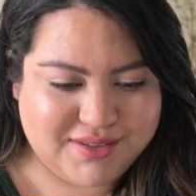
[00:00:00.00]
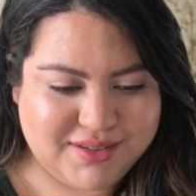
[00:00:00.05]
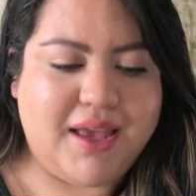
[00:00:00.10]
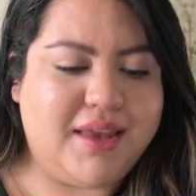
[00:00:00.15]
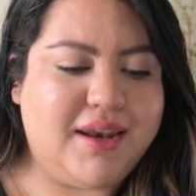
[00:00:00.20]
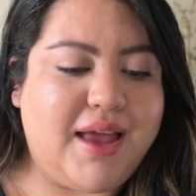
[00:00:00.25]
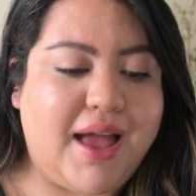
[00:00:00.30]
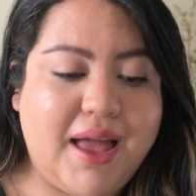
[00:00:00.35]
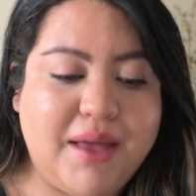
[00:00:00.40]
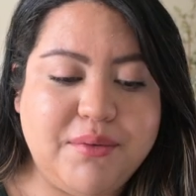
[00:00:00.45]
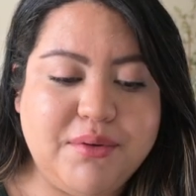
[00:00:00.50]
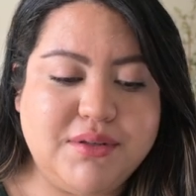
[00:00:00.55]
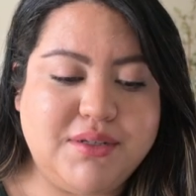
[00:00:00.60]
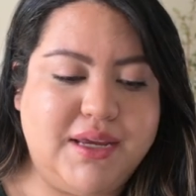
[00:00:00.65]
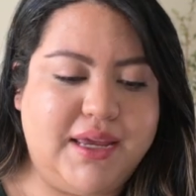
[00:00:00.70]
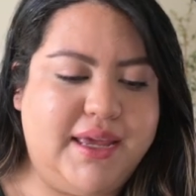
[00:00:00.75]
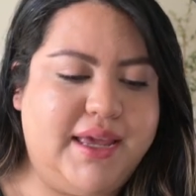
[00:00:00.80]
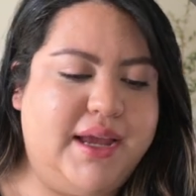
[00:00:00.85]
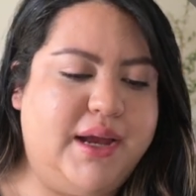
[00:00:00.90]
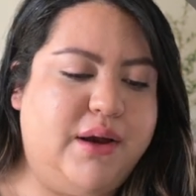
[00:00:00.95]
And I will
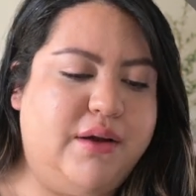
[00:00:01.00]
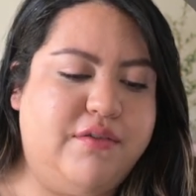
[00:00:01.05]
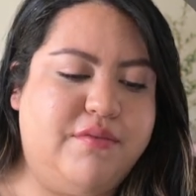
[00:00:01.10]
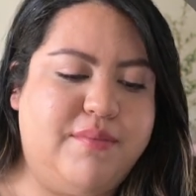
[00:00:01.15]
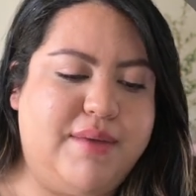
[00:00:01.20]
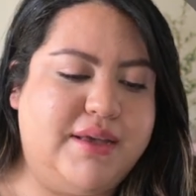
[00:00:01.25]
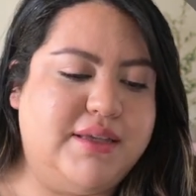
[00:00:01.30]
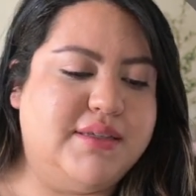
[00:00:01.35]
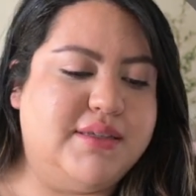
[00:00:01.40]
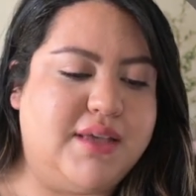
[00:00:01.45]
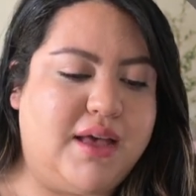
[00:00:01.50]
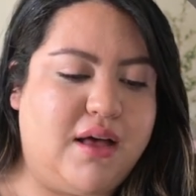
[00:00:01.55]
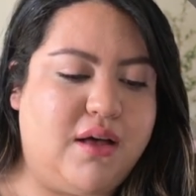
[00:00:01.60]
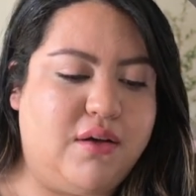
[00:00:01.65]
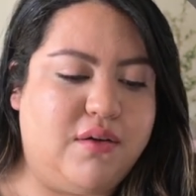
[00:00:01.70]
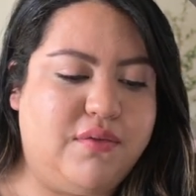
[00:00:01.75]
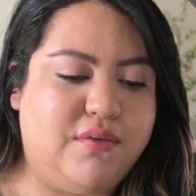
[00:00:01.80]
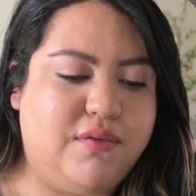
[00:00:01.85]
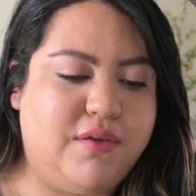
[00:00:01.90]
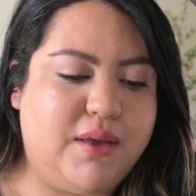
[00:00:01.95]
take care of
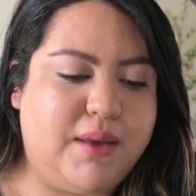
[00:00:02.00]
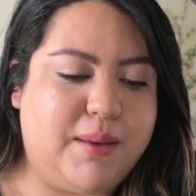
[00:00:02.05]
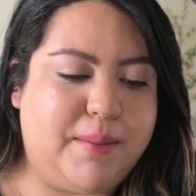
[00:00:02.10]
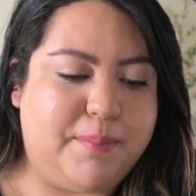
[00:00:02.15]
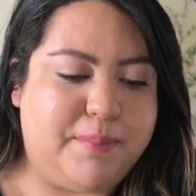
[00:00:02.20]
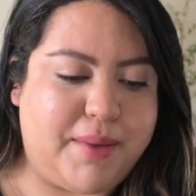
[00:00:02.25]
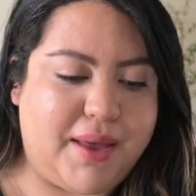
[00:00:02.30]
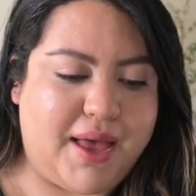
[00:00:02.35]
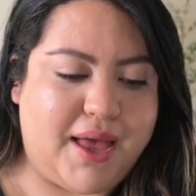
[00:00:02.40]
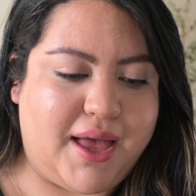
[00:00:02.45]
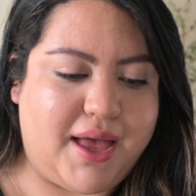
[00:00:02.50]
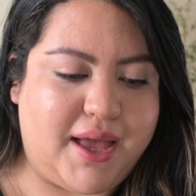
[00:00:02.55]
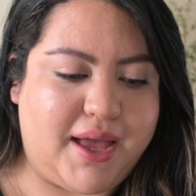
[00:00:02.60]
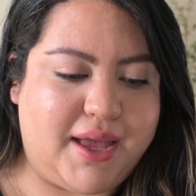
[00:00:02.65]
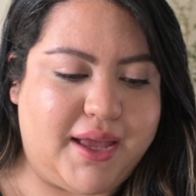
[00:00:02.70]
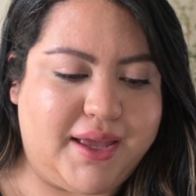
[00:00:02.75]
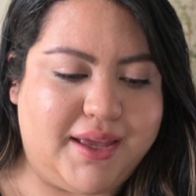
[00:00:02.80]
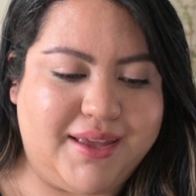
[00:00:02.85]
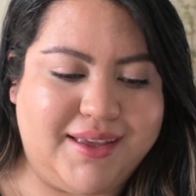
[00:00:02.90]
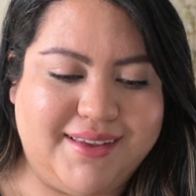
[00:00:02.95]
myself
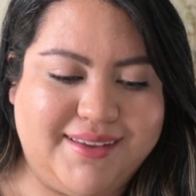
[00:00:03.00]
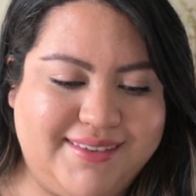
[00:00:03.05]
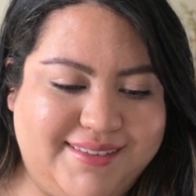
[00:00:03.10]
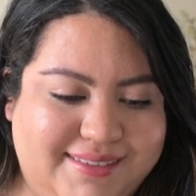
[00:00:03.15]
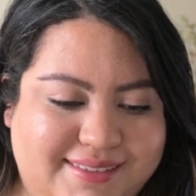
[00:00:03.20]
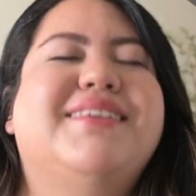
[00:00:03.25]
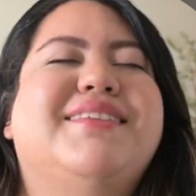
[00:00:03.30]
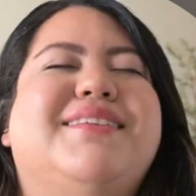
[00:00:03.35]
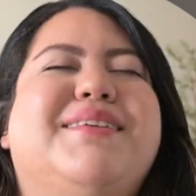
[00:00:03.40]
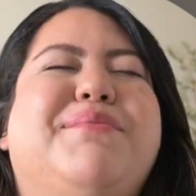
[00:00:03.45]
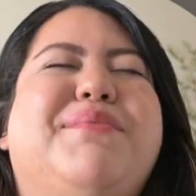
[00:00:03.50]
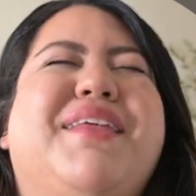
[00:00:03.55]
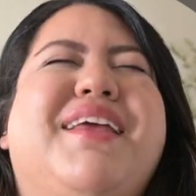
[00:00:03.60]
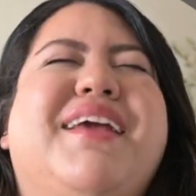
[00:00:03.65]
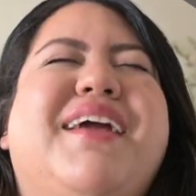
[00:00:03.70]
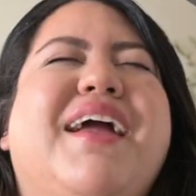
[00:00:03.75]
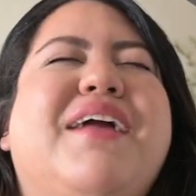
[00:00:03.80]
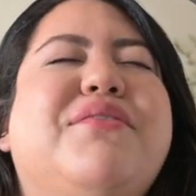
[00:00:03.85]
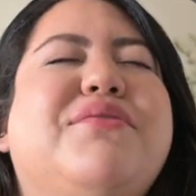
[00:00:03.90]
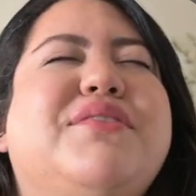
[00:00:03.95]
by
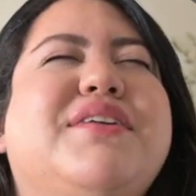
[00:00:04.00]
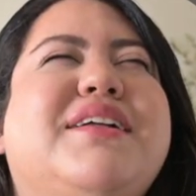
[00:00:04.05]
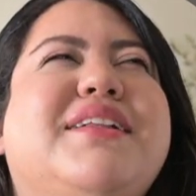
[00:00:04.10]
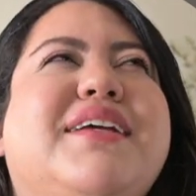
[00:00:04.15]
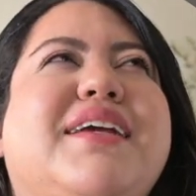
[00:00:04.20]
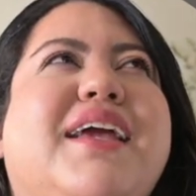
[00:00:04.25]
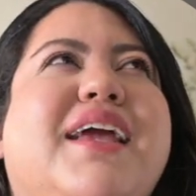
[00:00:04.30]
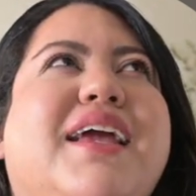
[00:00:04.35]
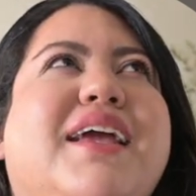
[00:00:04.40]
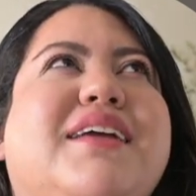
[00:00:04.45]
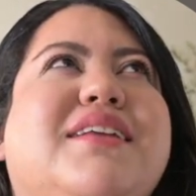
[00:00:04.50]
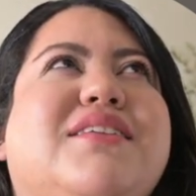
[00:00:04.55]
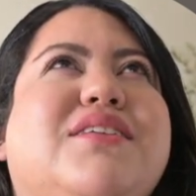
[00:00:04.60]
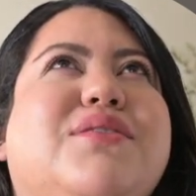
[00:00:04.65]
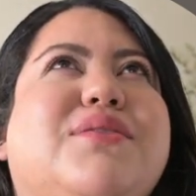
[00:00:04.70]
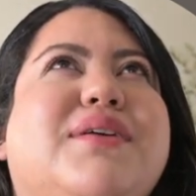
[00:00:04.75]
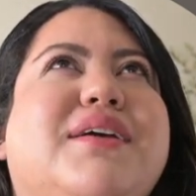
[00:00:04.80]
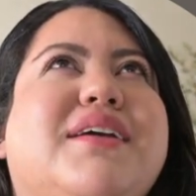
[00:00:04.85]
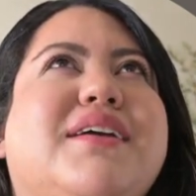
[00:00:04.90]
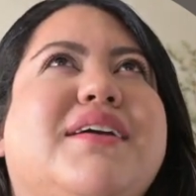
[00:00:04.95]
something I really hate
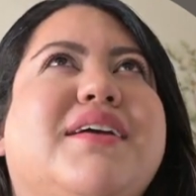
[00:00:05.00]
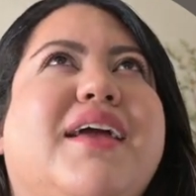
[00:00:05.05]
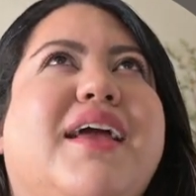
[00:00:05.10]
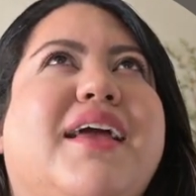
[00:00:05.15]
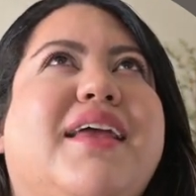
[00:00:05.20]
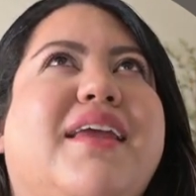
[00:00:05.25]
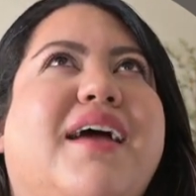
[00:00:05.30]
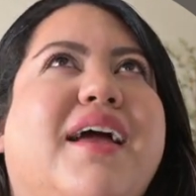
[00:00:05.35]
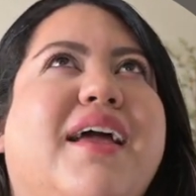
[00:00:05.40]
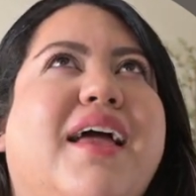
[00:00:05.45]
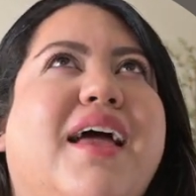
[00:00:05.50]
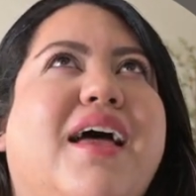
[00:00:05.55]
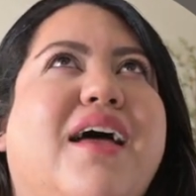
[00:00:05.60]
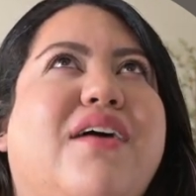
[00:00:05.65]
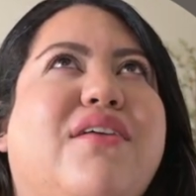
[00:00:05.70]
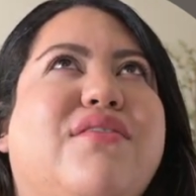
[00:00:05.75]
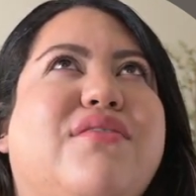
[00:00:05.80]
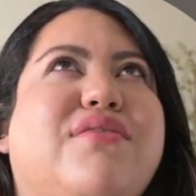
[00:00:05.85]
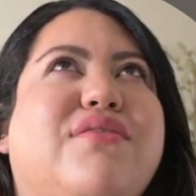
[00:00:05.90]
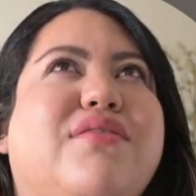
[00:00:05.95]
doing, and I
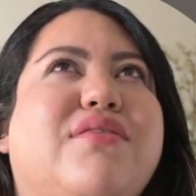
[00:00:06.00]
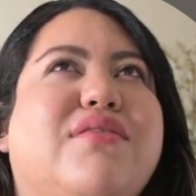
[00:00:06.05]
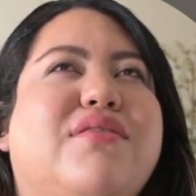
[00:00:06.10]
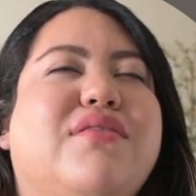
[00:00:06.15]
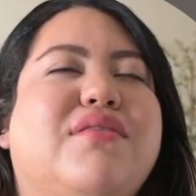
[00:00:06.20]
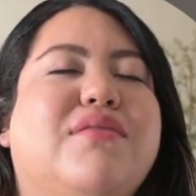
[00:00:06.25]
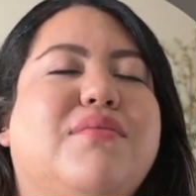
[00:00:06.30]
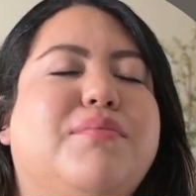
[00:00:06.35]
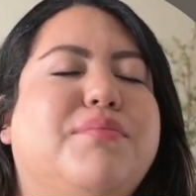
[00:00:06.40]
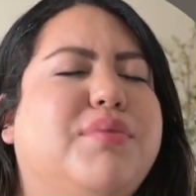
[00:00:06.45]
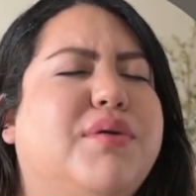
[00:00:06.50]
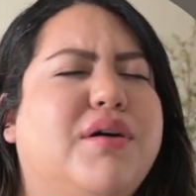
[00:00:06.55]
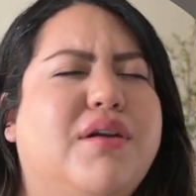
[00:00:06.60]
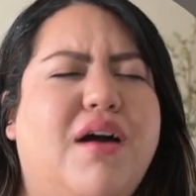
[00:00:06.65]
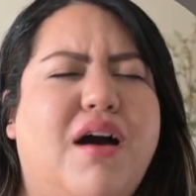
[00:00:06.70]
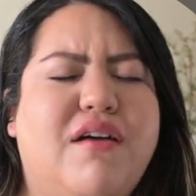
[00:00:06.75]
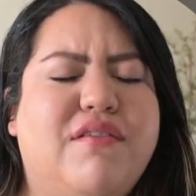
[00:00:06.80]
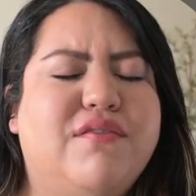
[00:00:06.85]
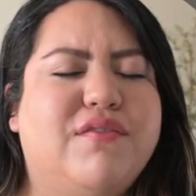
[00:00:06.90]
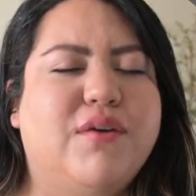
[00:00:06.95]
have put
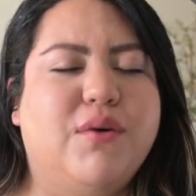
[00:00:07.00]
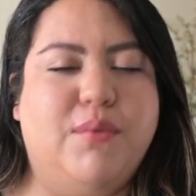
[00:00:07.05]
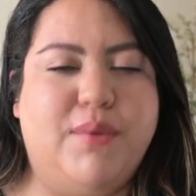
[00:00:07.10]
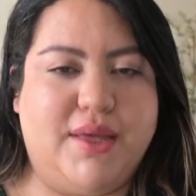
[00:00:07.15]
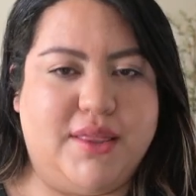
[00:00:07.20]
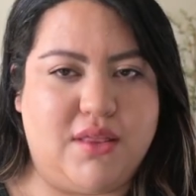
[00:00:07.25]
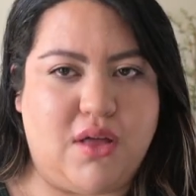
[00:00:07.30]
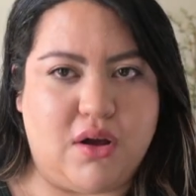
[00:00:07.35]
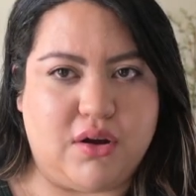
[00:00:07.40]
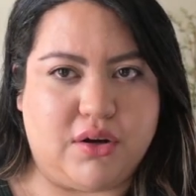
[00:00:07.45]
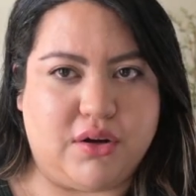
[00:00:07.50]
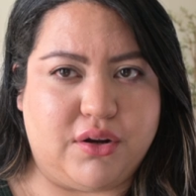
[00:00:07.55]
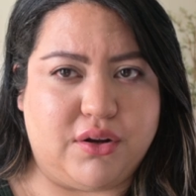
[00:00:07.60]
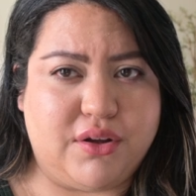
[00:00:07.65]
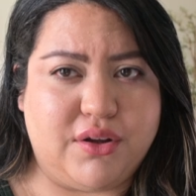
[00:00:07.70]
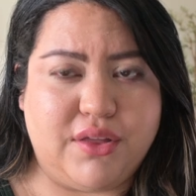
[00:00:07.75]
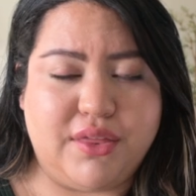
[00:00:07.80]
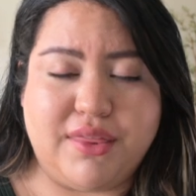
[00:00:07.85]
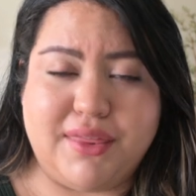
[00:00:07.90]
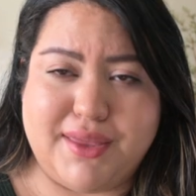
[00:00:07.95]
off for way
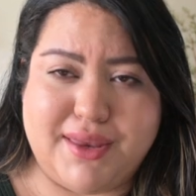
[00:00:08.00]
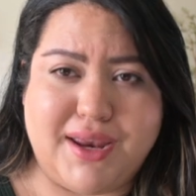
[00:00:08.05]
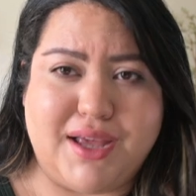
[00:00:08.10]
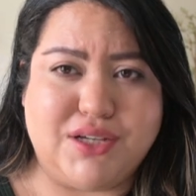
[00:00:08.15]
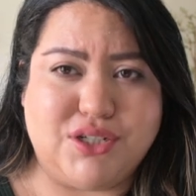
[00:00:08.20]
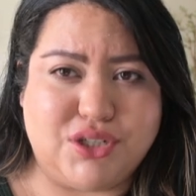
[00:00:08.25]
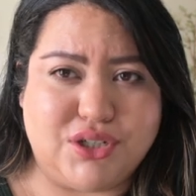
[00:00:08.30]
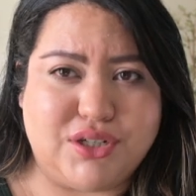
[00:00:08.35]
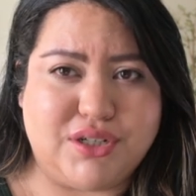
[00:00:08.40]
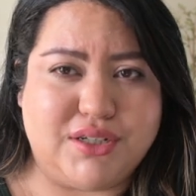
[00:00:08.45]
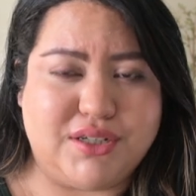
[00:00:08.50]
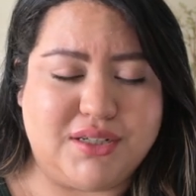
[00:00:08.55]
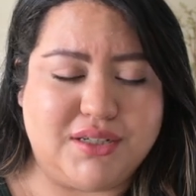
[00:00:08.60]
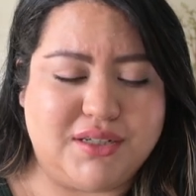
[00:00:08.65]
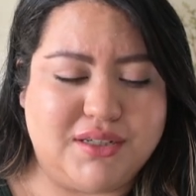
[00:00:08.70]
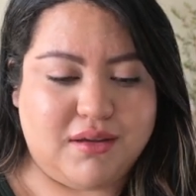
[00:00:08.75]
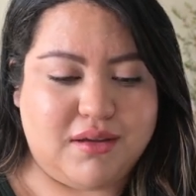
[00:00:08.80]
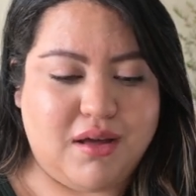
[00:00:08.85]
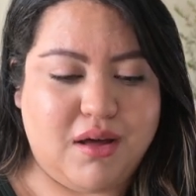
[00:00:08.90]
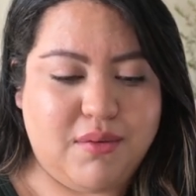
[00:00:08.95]
longer than I should.
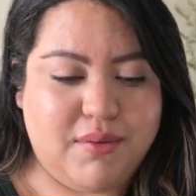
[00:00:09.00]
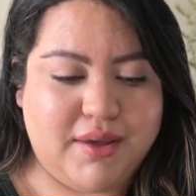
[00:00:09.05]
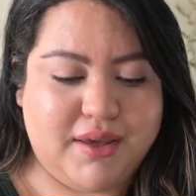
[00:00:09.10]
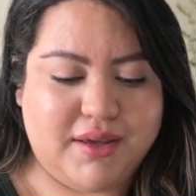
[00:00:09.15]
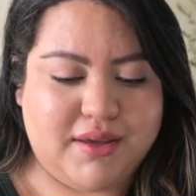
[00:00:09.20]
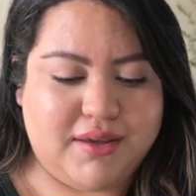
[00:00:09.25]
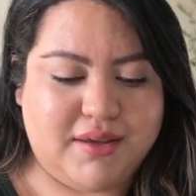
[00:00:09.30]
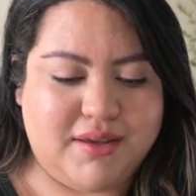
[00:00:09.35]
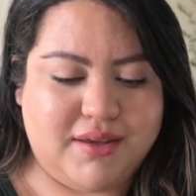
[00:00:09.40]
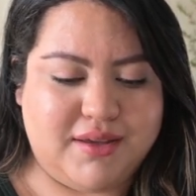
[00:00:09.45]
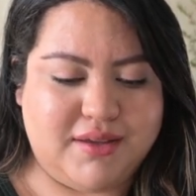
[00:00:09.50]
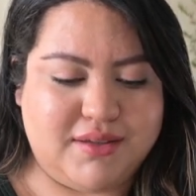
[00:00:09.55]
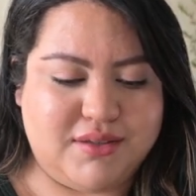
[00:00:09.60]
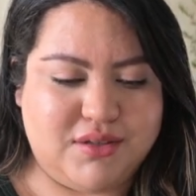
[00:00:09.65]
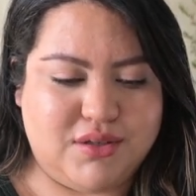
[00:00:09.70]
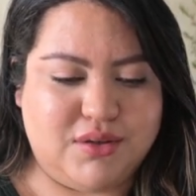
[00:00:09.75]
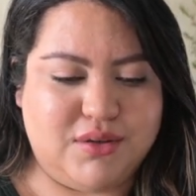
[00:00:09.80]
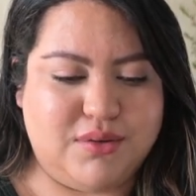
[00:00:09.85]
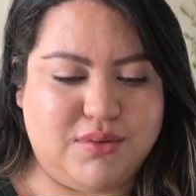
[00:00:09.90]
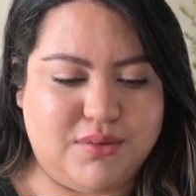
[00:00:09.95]
Going
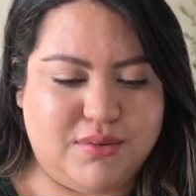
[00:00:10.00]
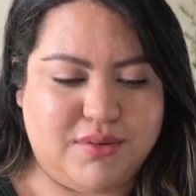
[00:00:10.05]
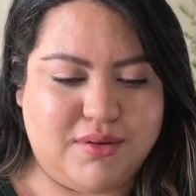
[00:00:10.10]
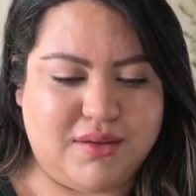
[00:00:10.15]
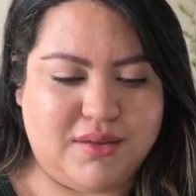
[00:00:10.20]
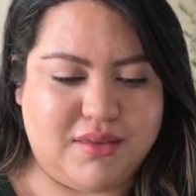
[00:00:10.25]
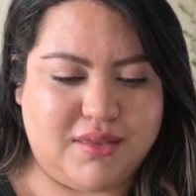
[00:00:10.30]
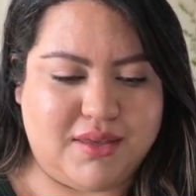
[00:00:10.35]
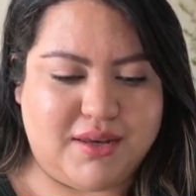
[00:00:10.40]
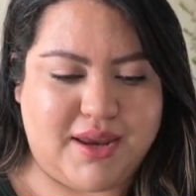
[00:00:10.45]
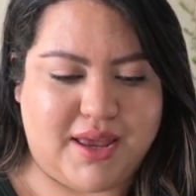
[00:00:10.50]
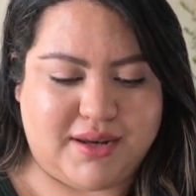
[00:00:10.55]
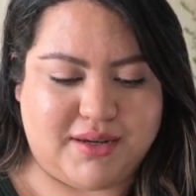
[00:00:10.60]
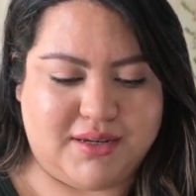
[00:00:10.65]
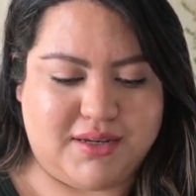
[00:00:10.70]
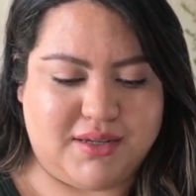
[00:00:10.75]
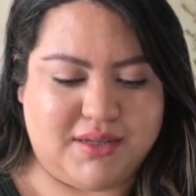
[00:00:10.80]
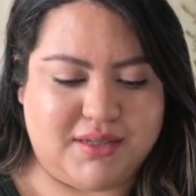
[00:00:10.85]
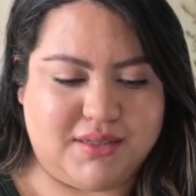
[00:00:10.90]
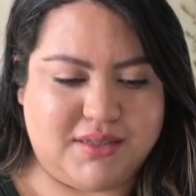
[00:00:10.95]
to the
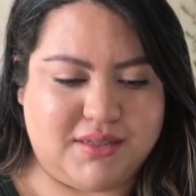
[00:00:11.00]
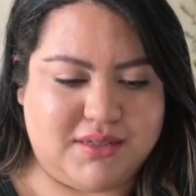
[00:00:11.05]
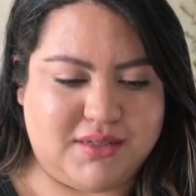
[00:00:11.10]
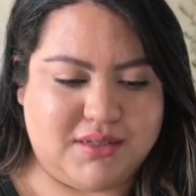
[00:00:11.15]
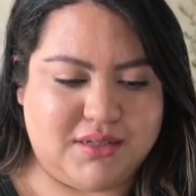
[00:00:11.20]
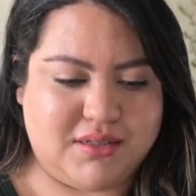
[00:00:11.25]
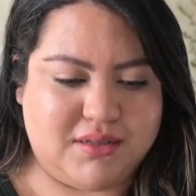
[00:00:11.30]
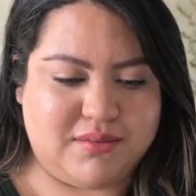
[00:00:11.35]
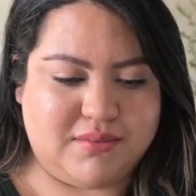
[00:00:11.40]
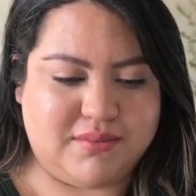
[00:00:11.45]
dentist.